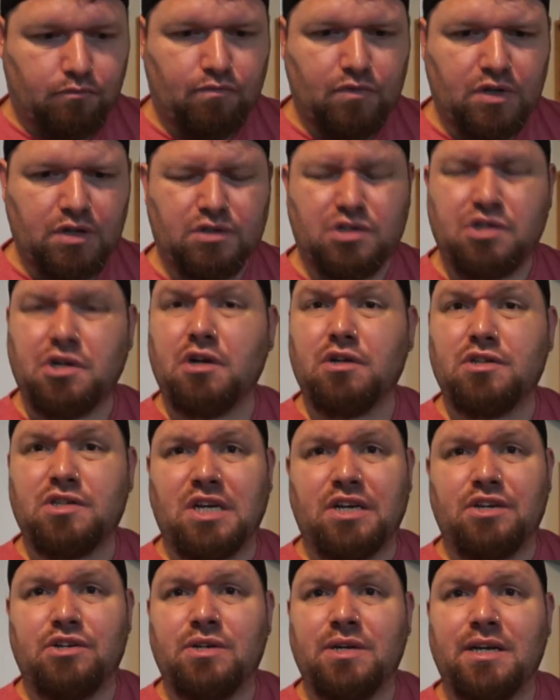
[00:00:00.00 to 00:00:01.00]
it turns
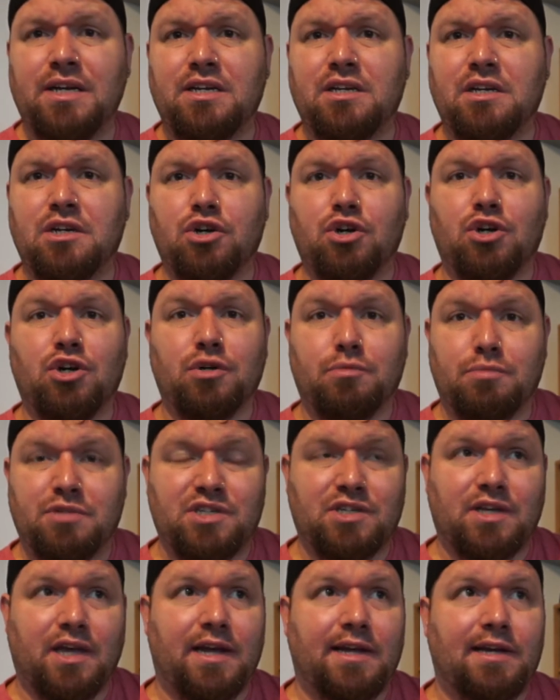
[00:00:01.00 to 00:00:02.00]
out you need an
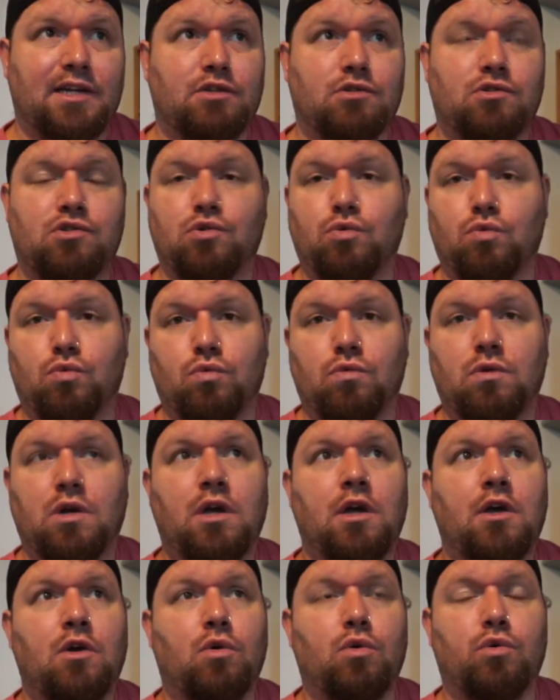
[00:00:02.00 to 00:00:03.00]
upscaling tool
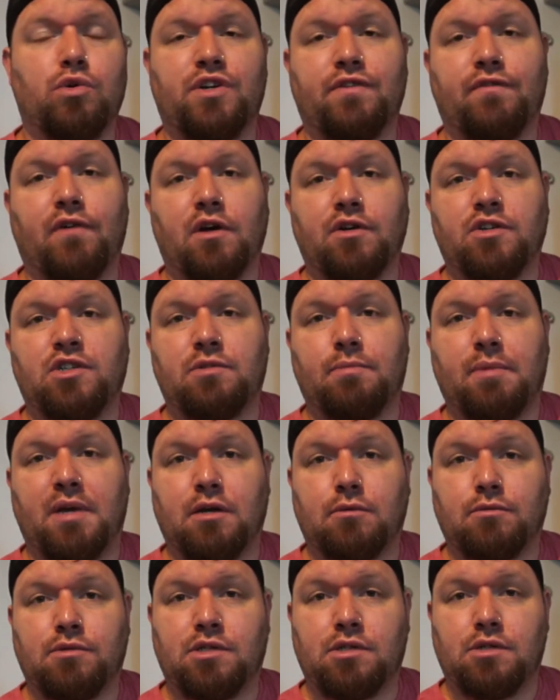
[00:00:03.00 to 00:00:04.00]
or device to be
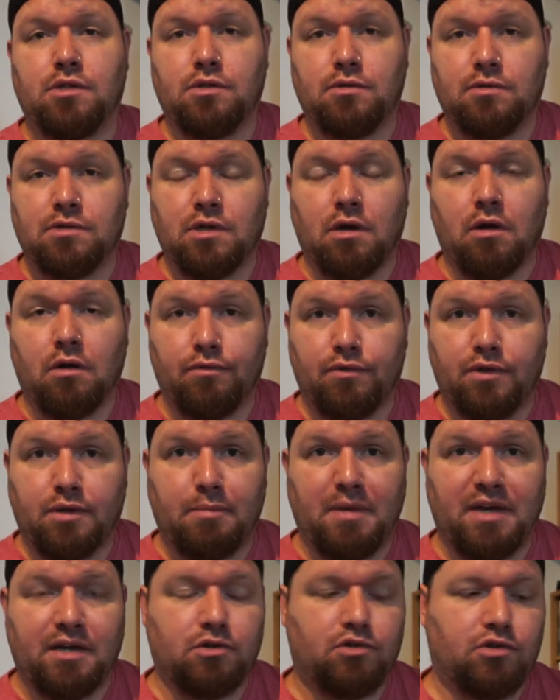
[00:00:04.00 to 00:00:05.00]
able to use it on the
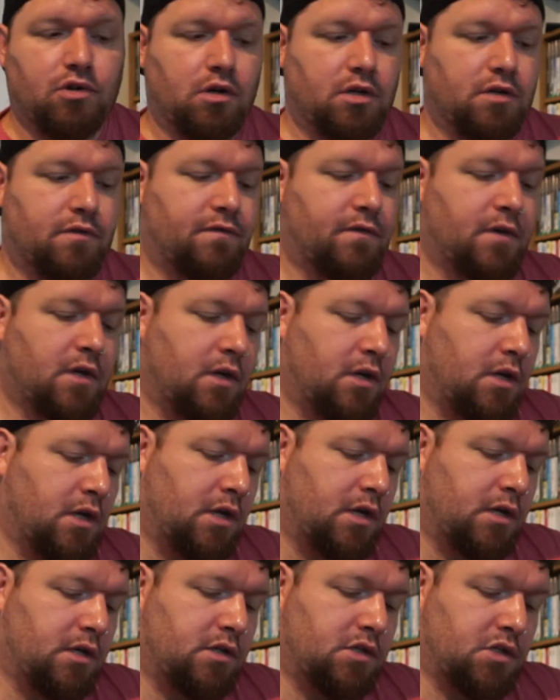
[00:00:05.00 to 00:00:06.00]
Mega Drive.
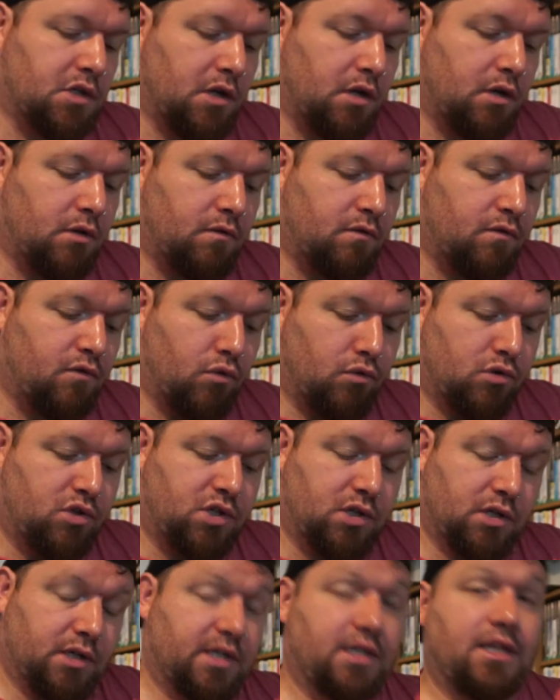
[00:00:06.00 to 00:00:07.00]
So
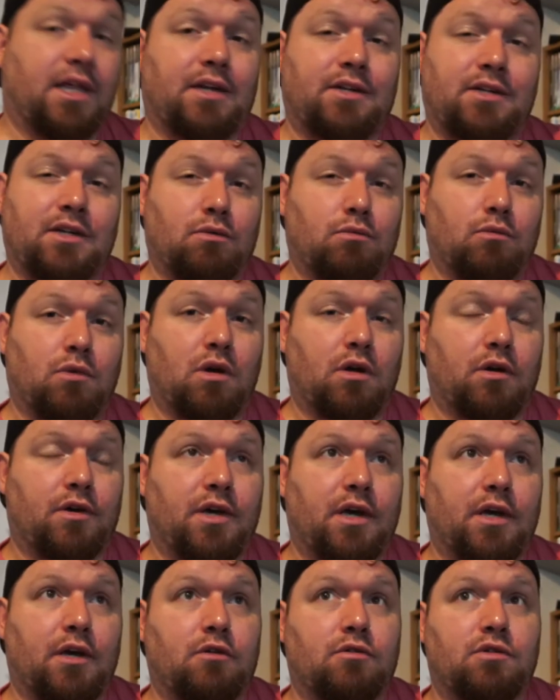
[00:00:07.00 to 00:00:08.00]
fortunately that didn't work
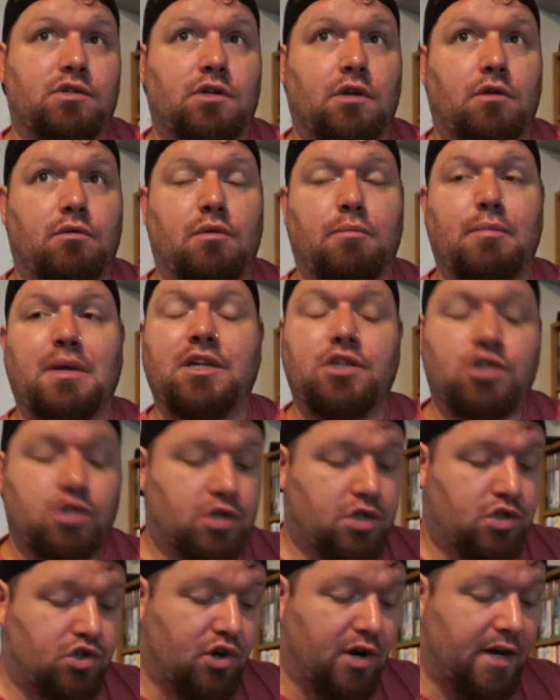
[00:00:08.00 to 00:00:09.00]
out. So I managed
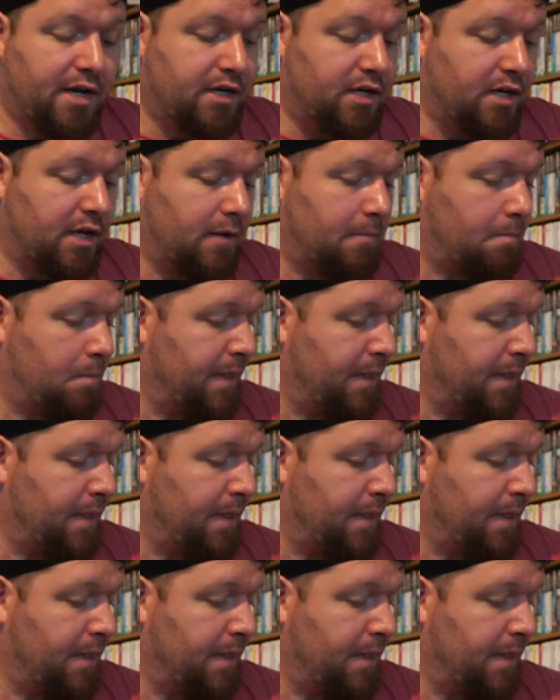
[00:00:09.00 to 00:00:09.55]
to trade it